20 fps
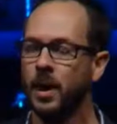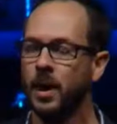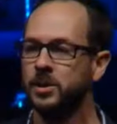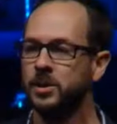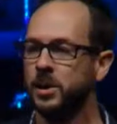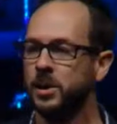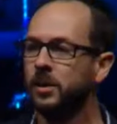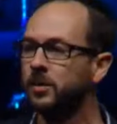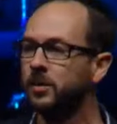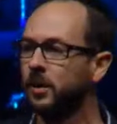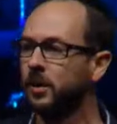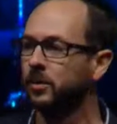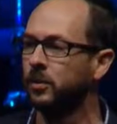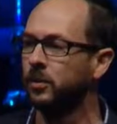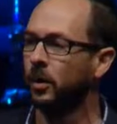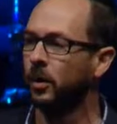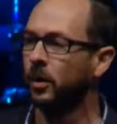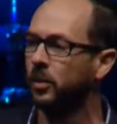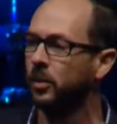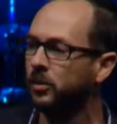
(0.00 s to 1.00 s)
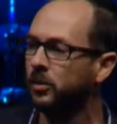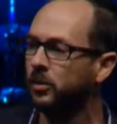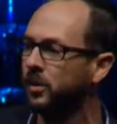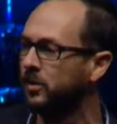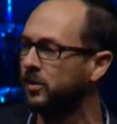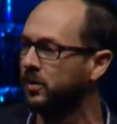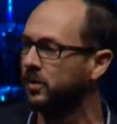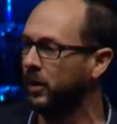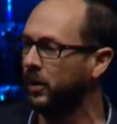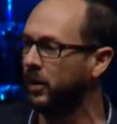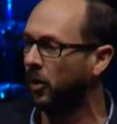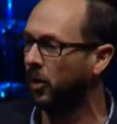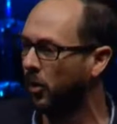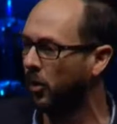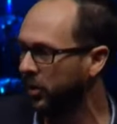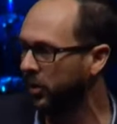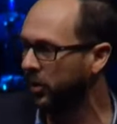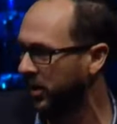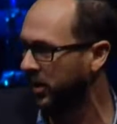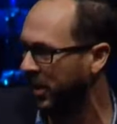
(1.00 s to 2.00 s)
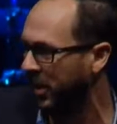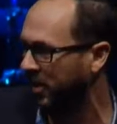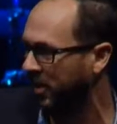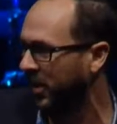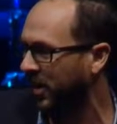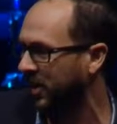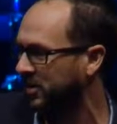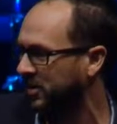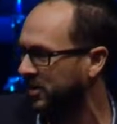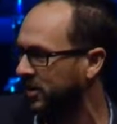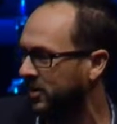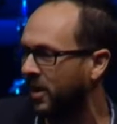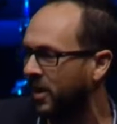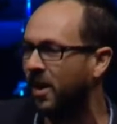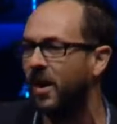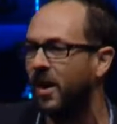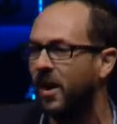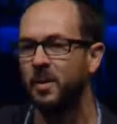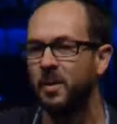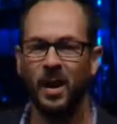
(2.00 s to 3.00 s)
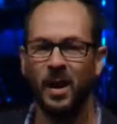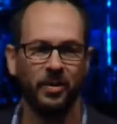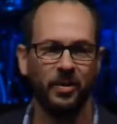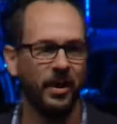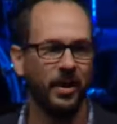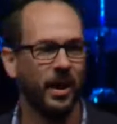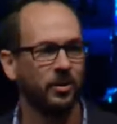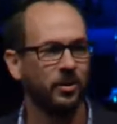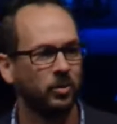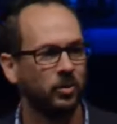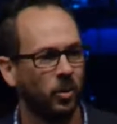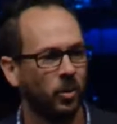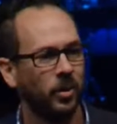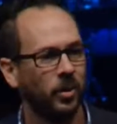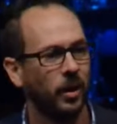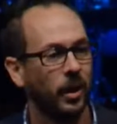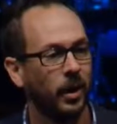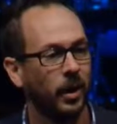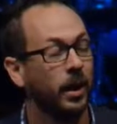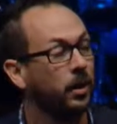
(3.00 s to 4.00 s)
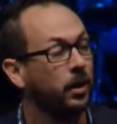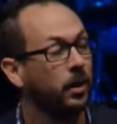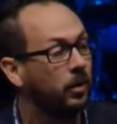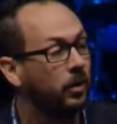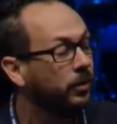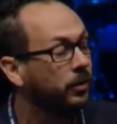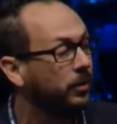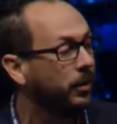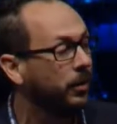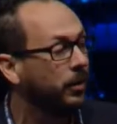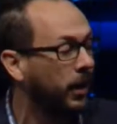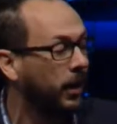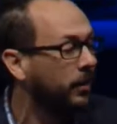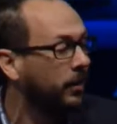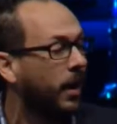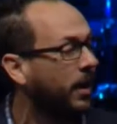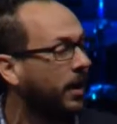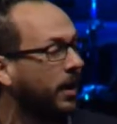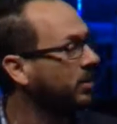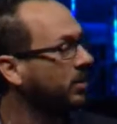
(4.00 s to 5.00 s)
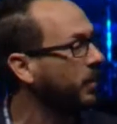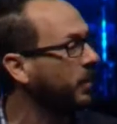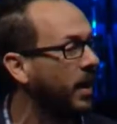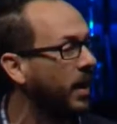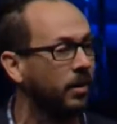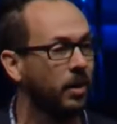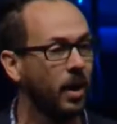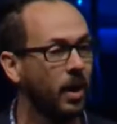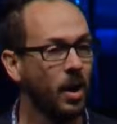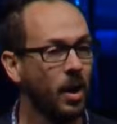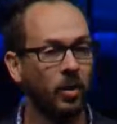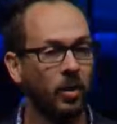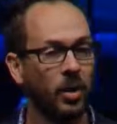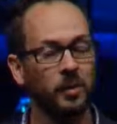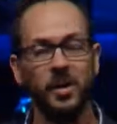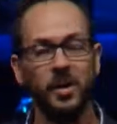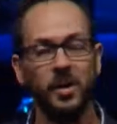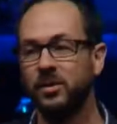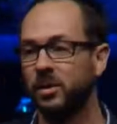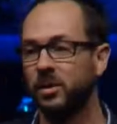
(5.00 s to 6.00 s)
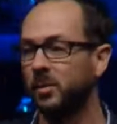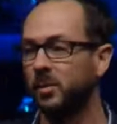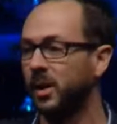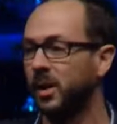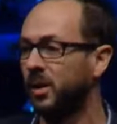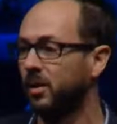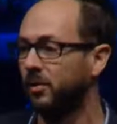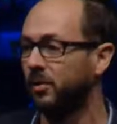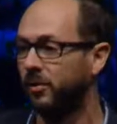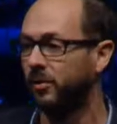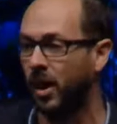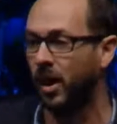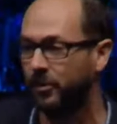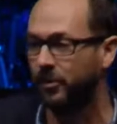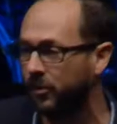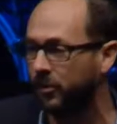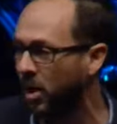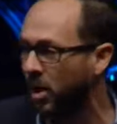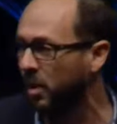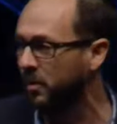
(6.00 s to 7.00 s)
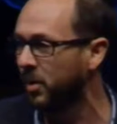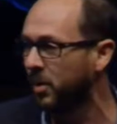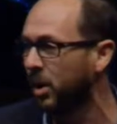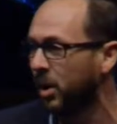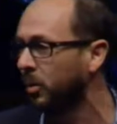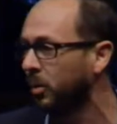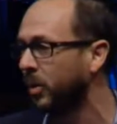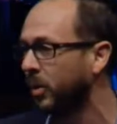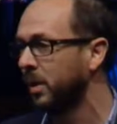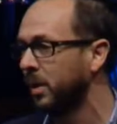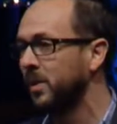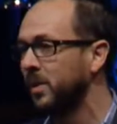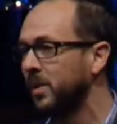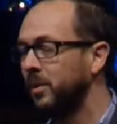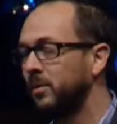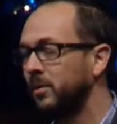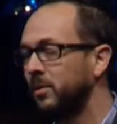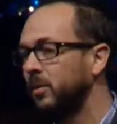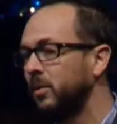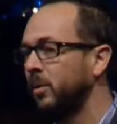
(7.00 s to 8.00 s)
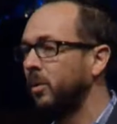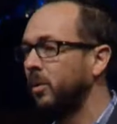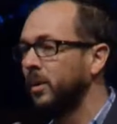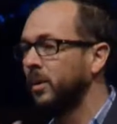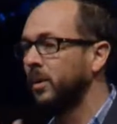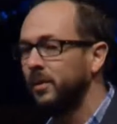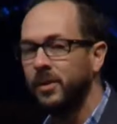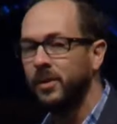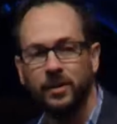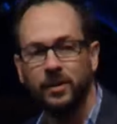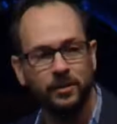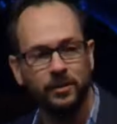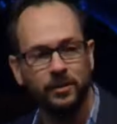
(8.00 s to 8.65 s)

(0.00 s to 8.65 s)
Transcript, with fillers: Jesus uses the ordinary to talk about the extraordinary. He uses he talks about what it means to be a farmer, what it means to live in a